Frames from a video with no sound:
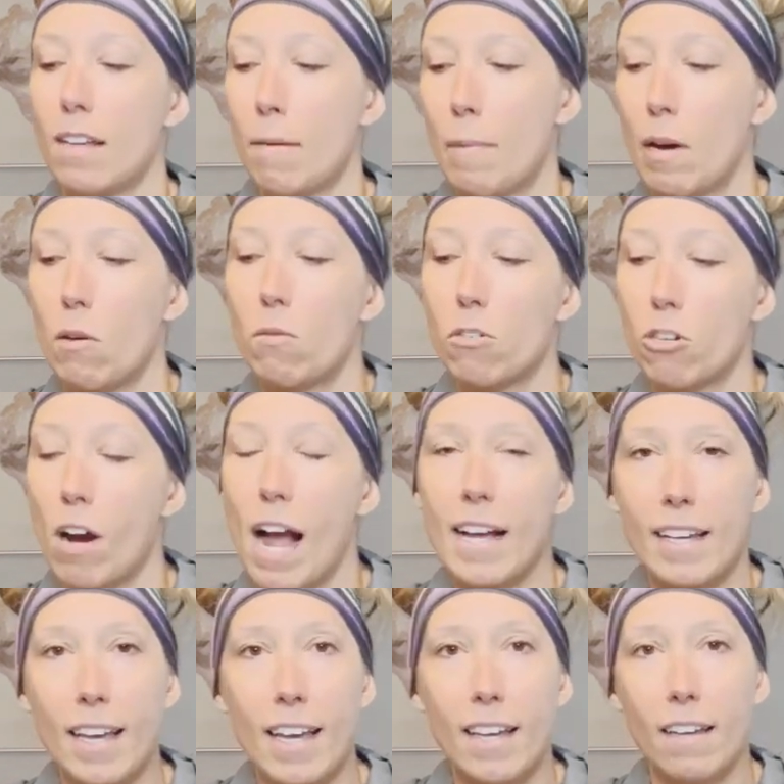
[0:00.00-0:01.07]
about
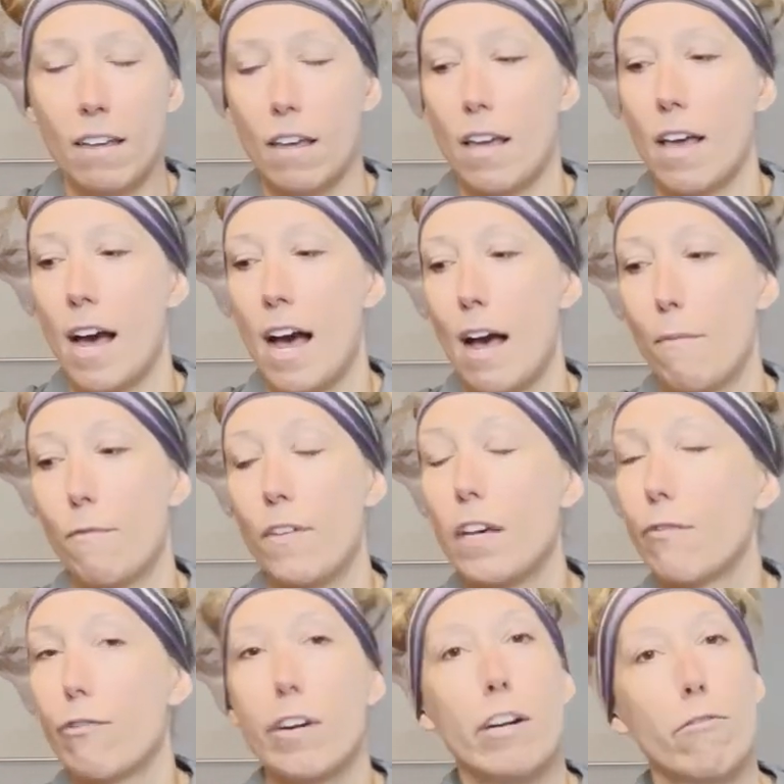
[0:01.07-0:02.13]
tracking, feel
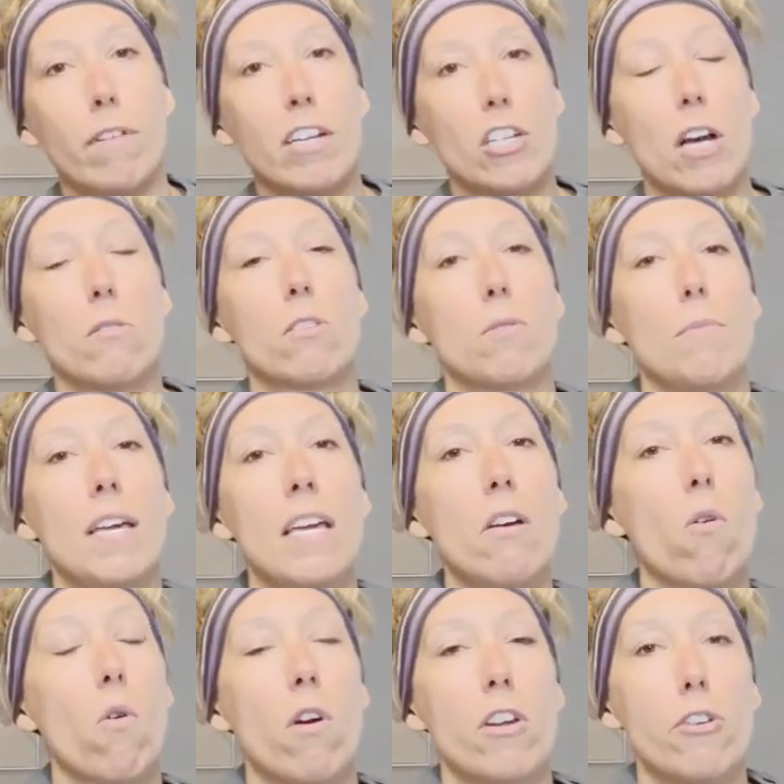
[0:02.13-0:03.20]
free to reach out to me,
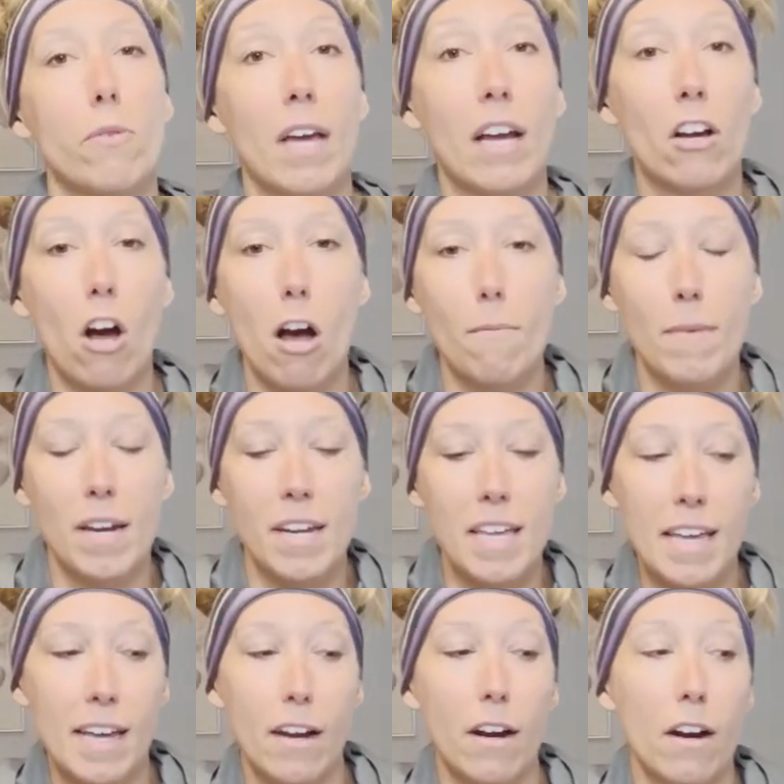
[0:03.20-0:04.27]
or you can comment
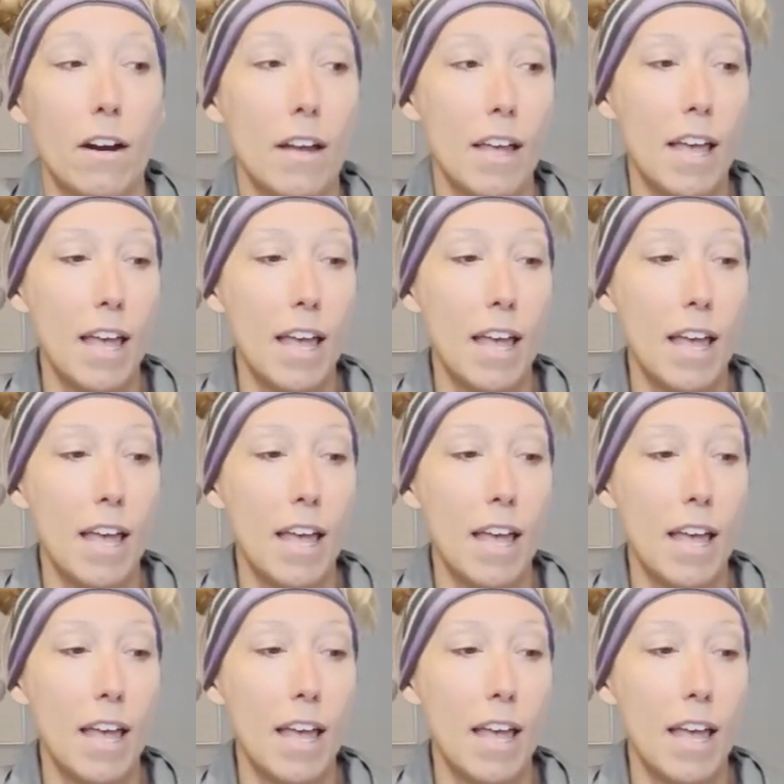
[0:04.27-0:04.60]
here.